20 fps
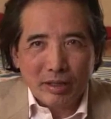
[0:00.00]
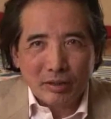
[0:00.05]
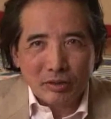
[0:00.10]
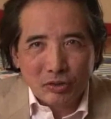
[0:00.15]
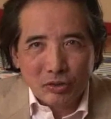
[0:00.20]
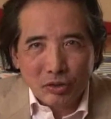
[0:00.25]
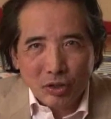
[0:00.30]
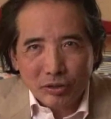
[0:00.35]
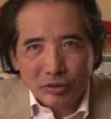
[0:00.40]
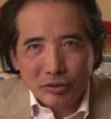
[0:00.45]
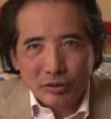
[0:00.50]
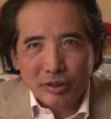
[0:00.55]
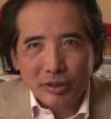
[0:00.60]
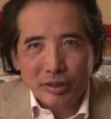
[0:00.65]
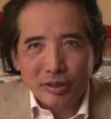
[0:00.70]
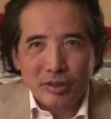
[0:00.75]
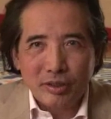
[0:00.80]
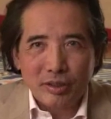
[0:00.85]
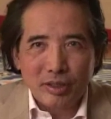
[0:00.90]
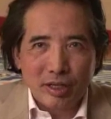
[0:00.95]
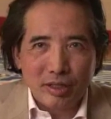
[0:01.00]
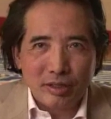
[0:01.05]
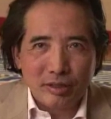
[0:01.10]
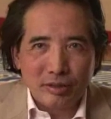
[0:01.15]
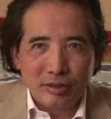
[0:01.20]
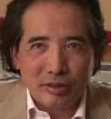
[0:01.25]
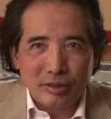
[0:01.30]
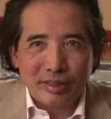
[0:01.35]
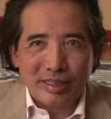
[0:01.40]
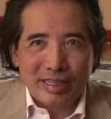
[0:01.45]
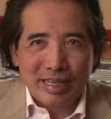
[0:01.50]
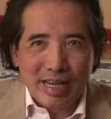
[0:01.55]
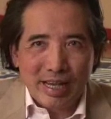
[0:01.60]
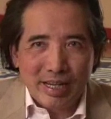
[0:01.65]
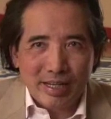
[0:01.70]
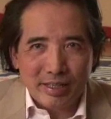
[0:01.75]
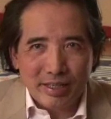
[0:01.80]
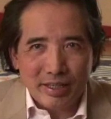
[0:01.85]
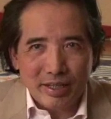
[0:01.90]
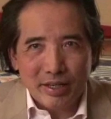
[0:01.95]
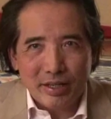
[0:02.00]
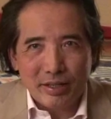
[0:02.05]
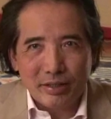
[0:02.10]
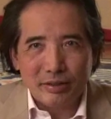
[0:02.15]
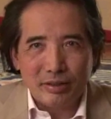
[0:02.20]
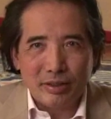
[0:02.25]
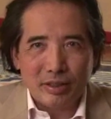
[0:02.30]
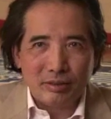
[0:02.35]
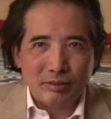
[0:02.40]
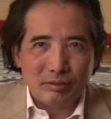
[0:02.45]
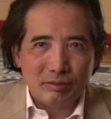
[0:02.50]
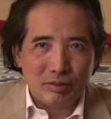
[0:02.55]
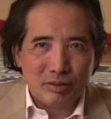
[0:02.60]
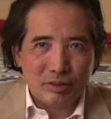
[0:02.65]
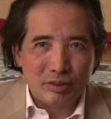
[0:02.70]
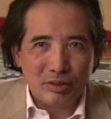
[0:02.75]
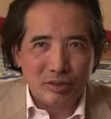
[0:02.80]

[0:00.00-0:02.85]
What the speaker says: exotic and alien and